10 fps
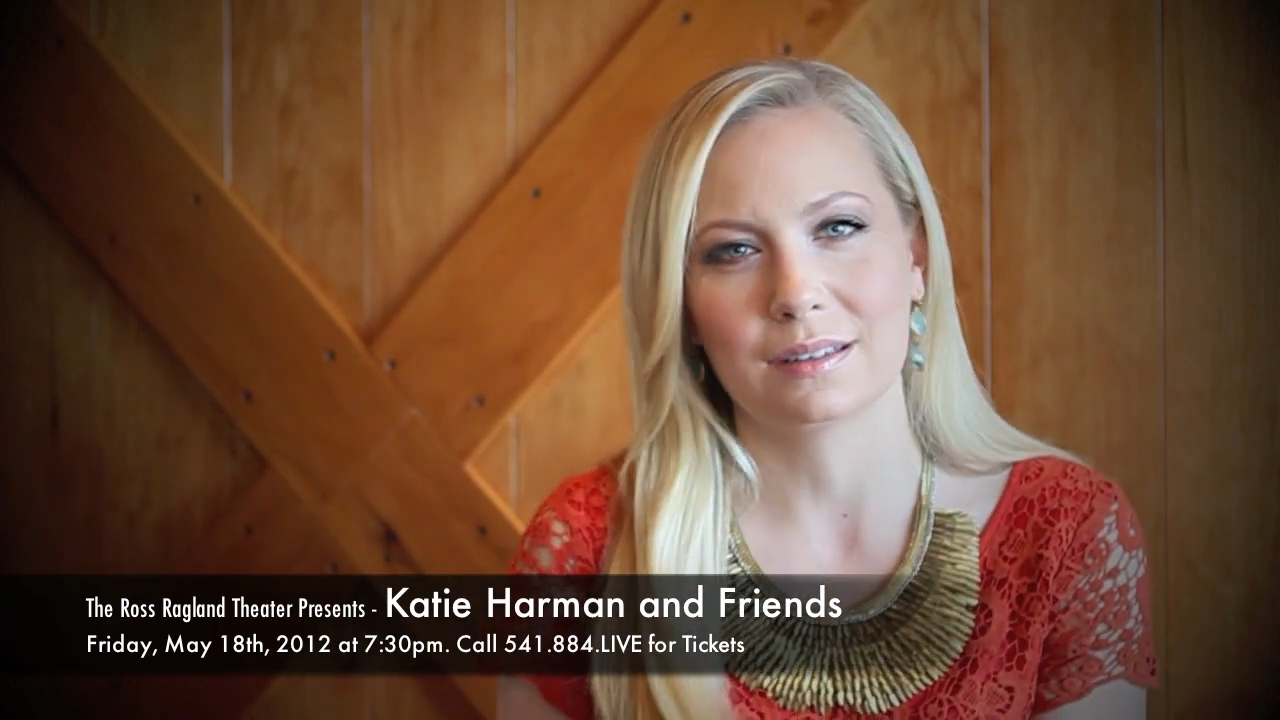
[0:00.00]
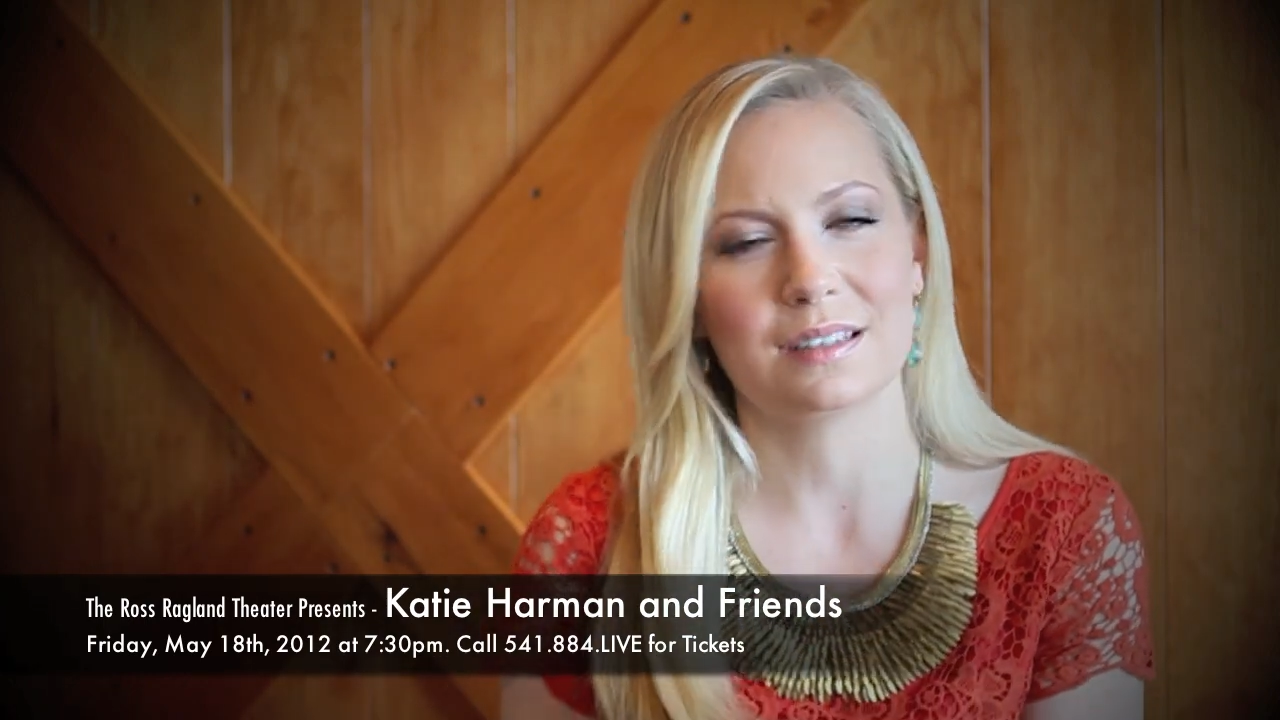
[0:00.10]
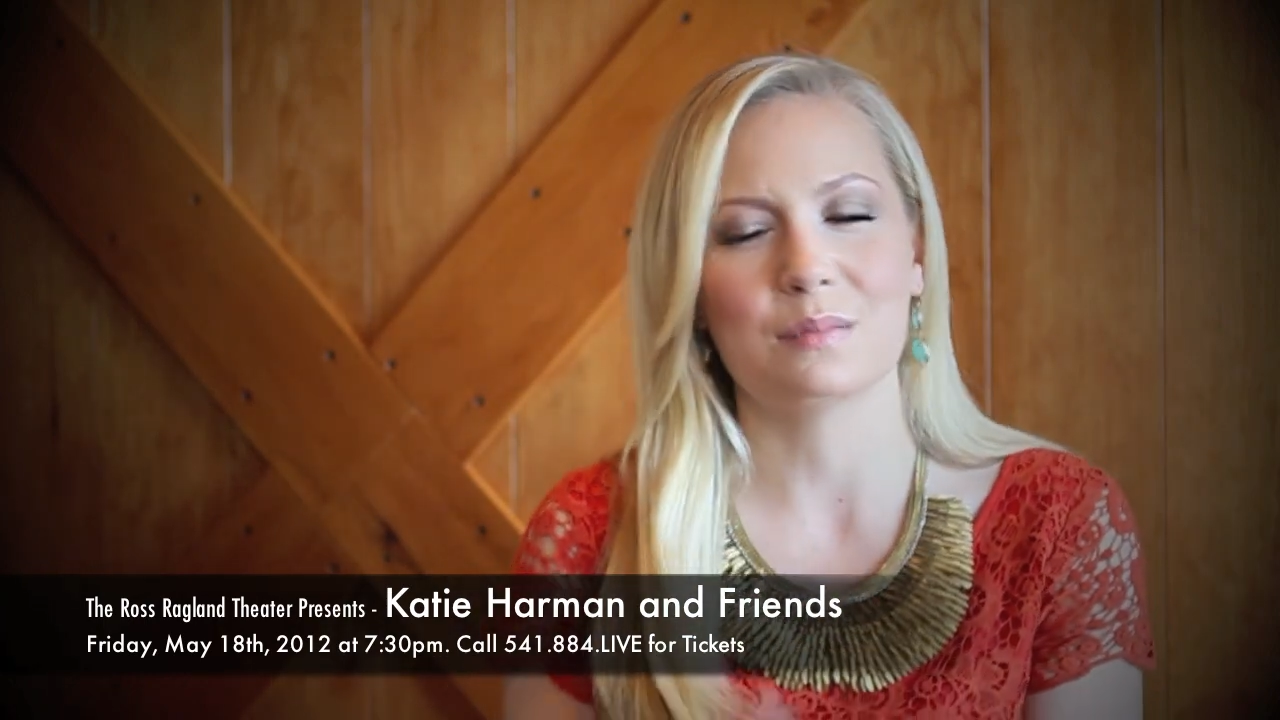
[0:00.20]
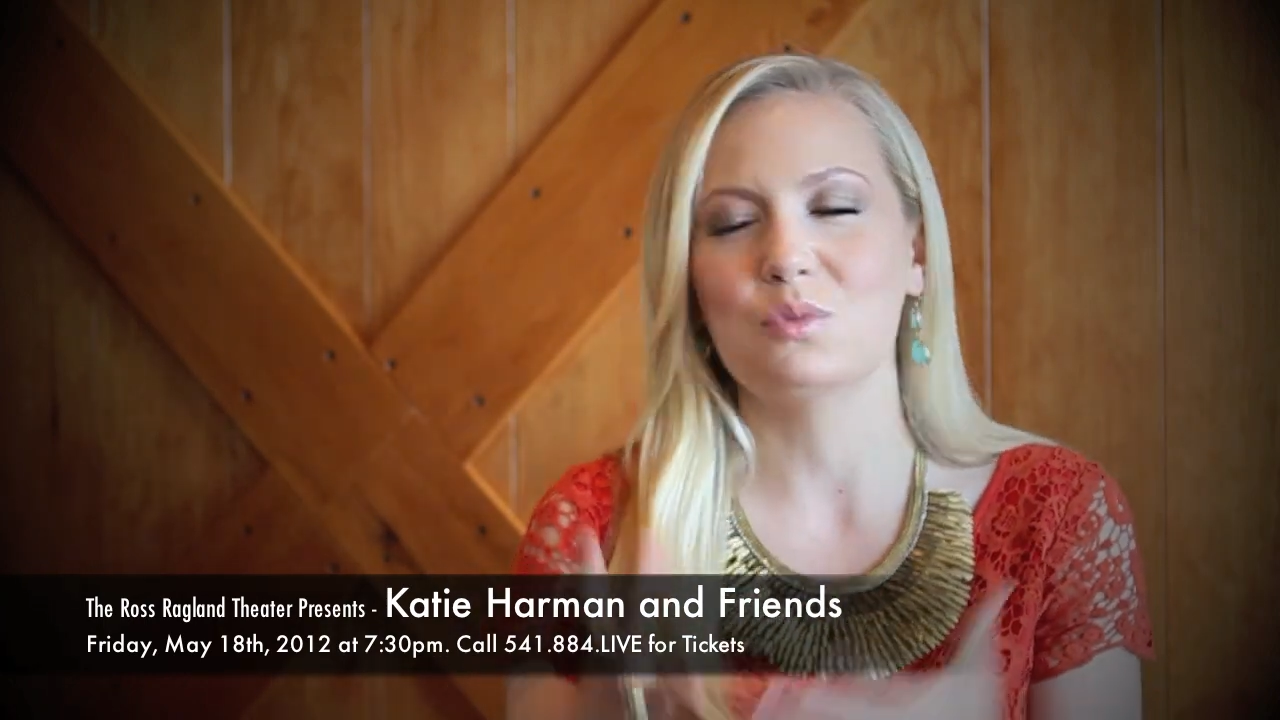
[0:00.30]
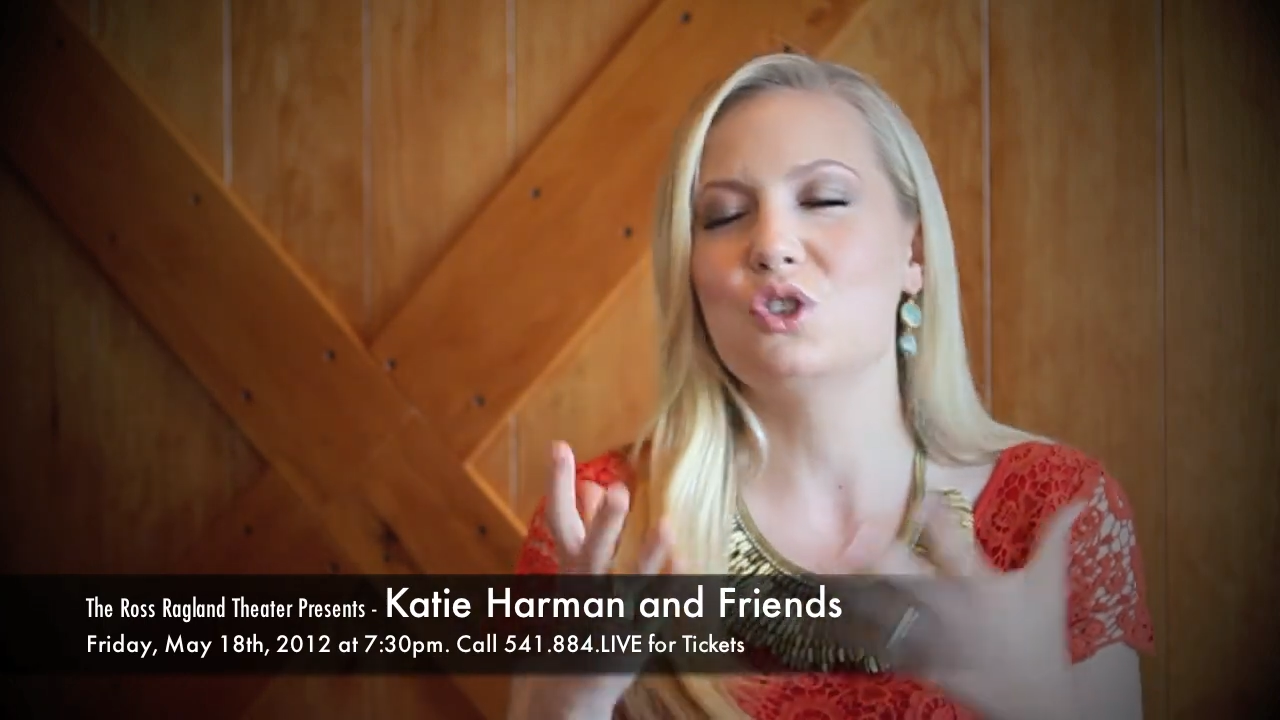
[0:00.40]

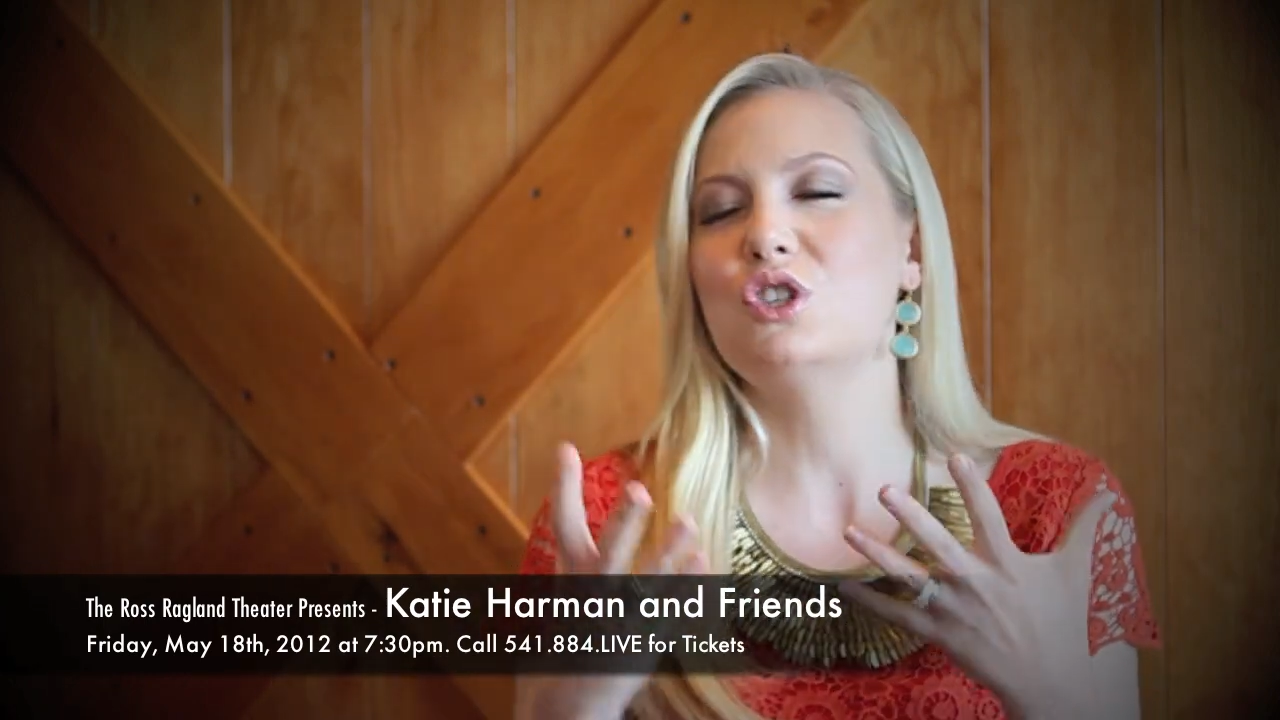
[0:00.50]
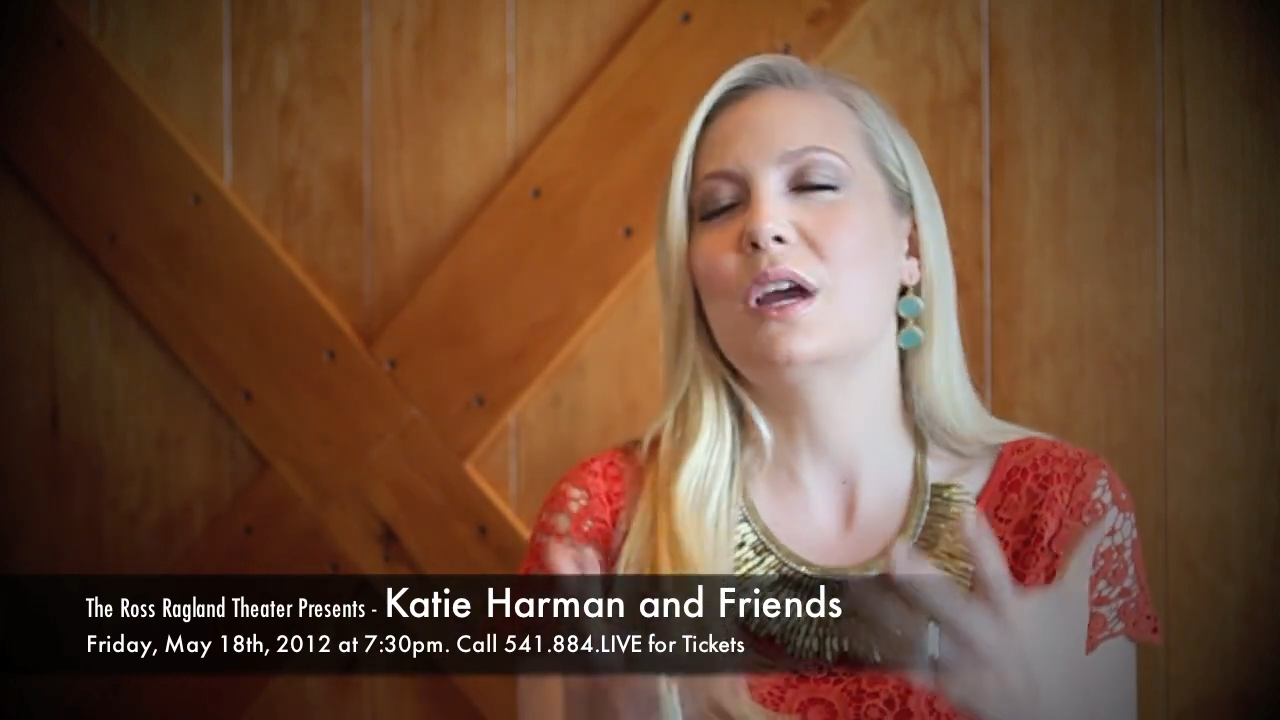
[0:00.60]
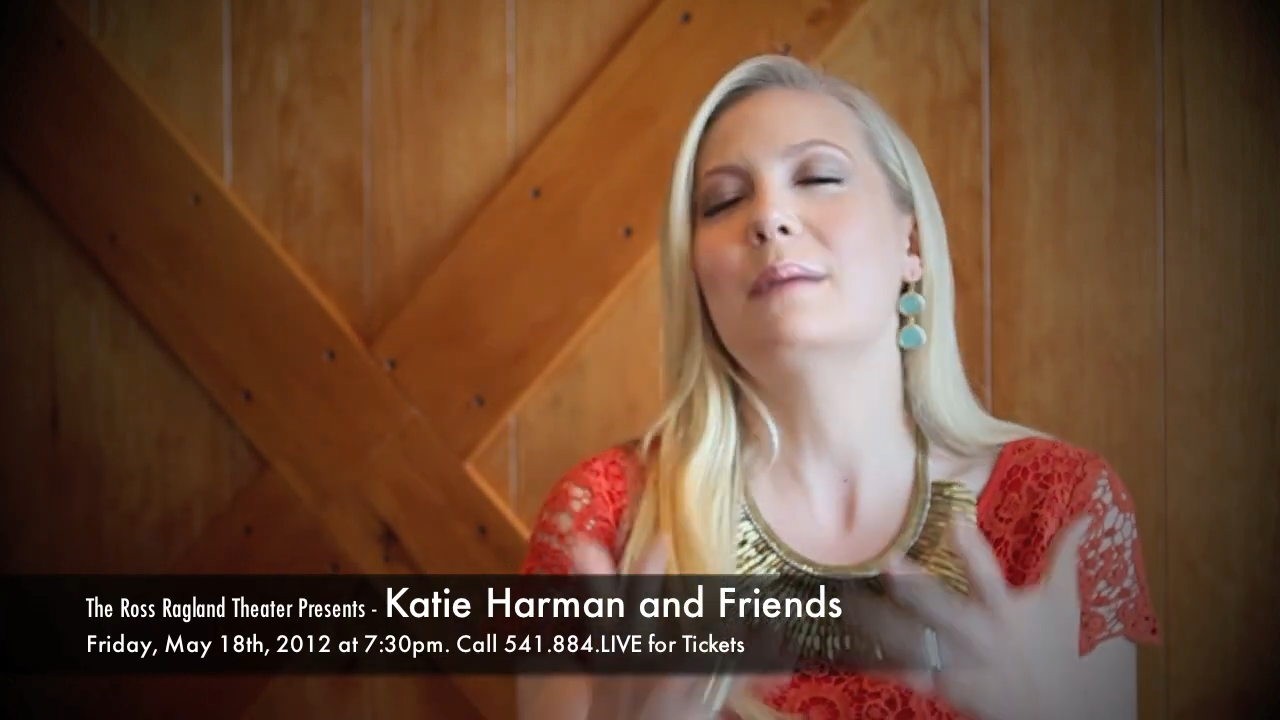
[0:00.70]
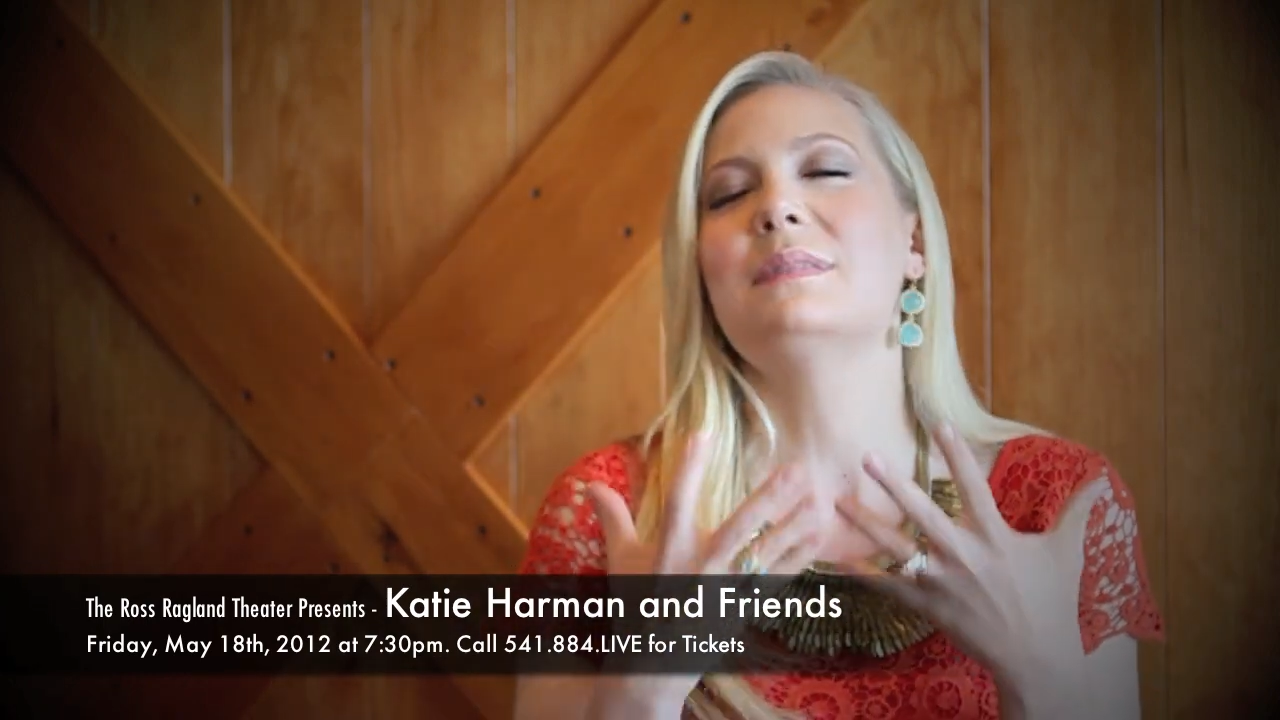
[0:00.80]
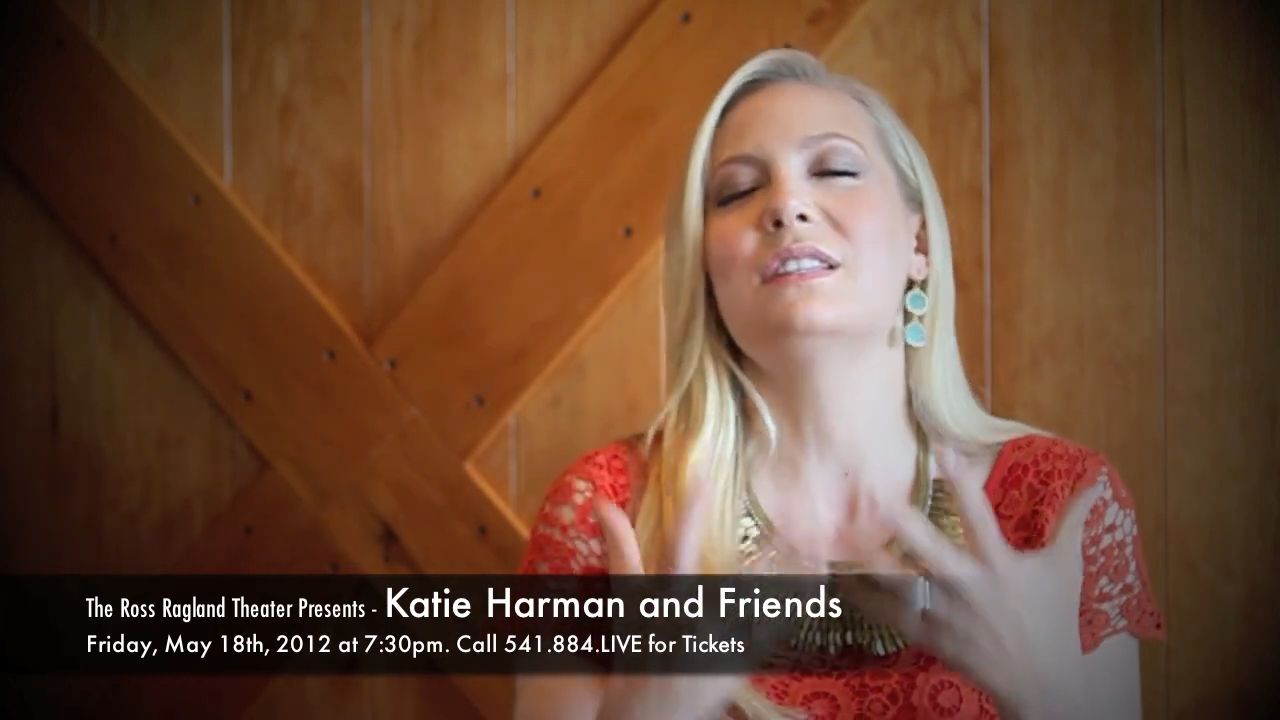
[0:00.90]
some gems